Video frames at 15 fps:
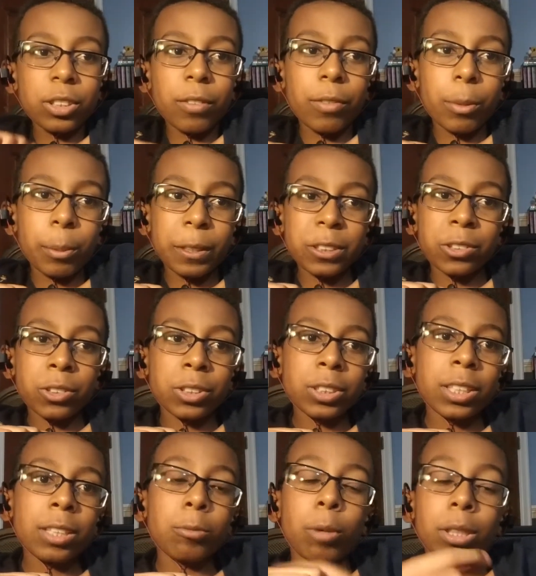of the Pixel
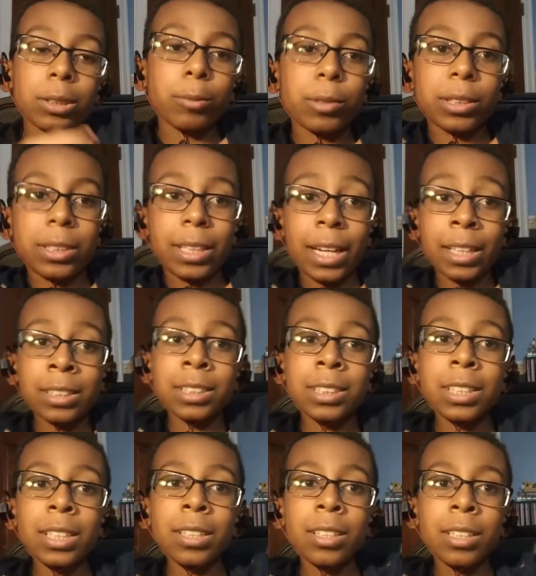Slate and want someone to test
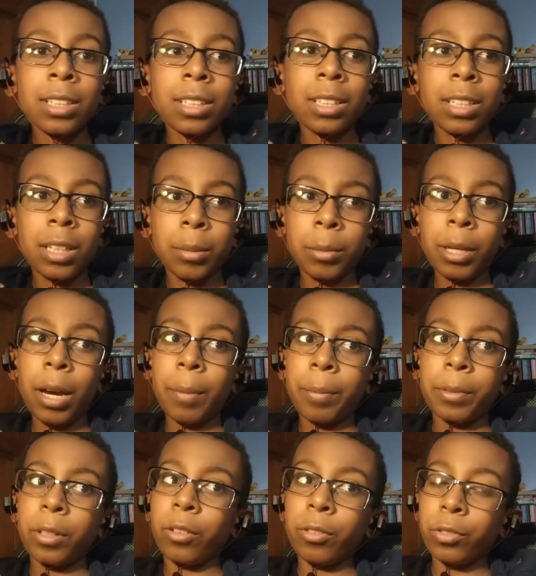it, hit me up
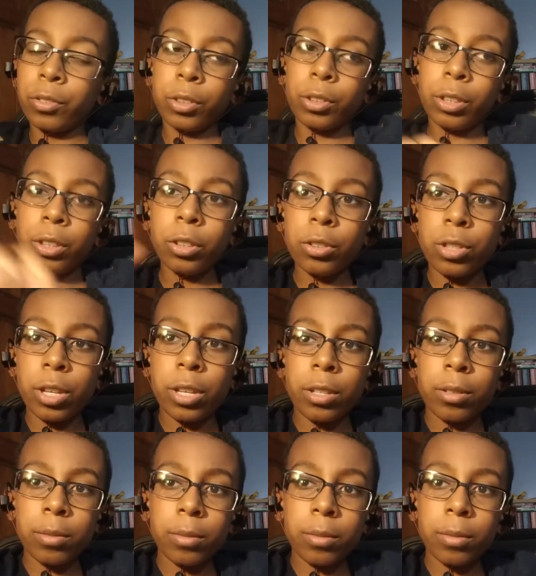and I'll review and use it.